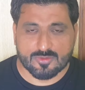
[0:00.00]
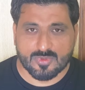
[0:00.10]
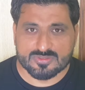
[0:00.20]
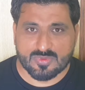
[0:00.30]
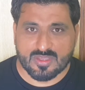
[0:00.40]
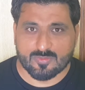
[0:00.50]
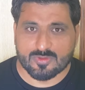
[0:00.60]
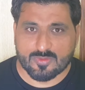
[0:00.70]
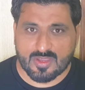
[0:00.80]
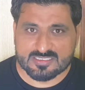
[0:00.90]
You must be able
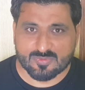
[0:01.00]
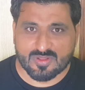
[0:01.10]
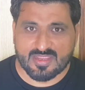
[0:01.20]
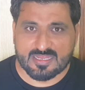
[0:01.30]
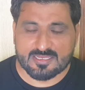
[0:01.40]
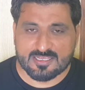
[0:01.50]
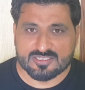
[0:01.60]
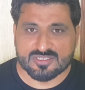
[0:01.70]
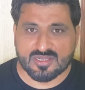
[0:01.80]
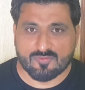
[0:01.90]
to explain
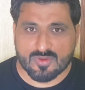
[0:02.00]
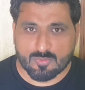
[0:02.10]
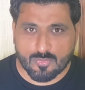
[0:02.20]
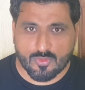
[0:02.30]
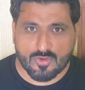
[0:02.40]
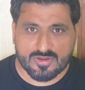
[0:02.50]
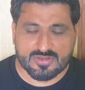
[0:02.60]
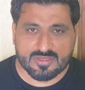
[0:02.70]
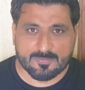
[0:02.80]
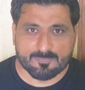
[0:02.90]
each and every point,